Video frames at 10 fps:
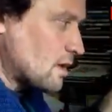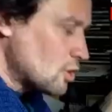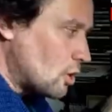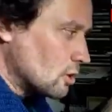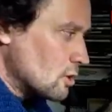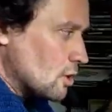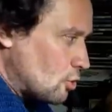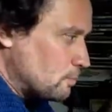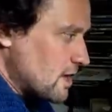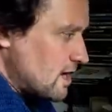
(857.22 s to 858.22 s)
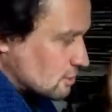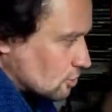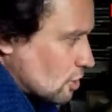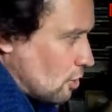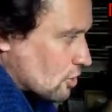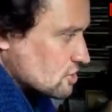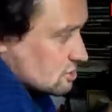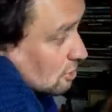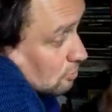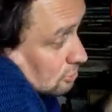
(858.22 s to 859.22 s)
girl who played on her
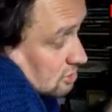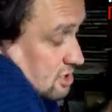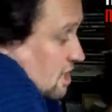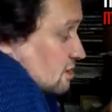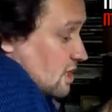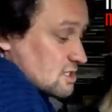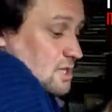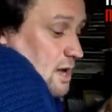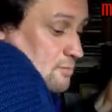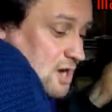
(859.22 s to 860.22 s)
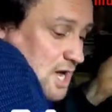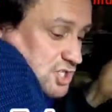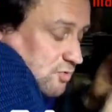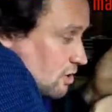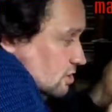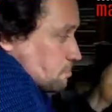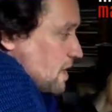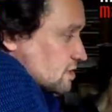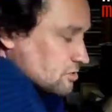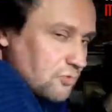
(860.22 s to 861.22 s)
orchestra can get some cash for
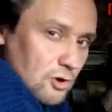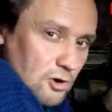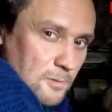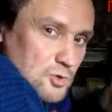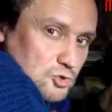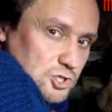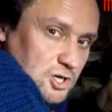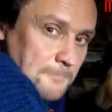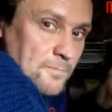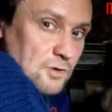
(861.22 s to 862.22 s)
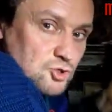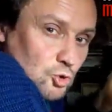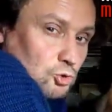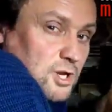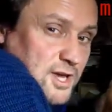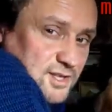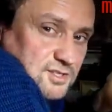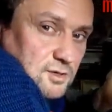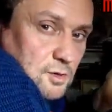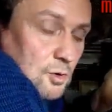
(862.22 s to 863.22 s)
spending for music school
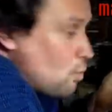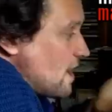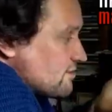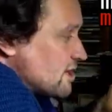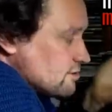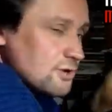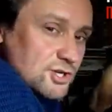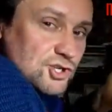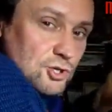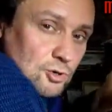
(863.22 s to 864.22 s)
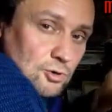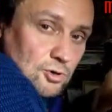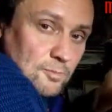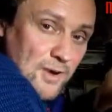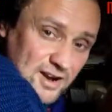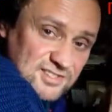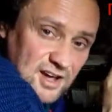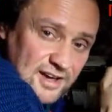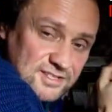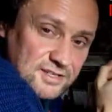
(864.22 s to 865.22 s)
needs. Why they enrich you,
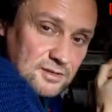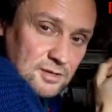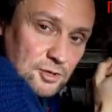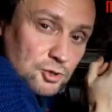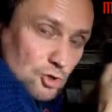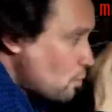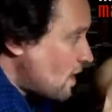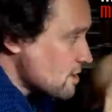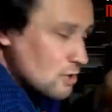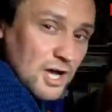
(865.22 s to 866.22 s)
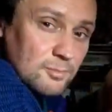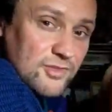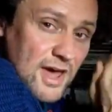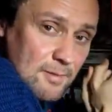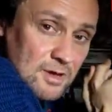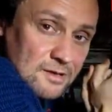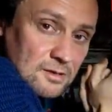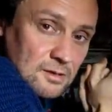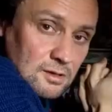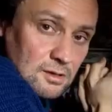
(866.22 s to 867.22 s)
parasites? YouTube, why you help them?
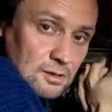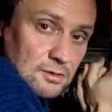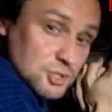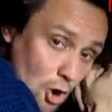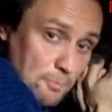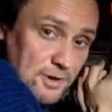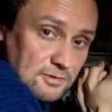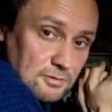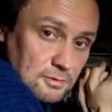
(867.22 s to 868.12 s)
Stop it.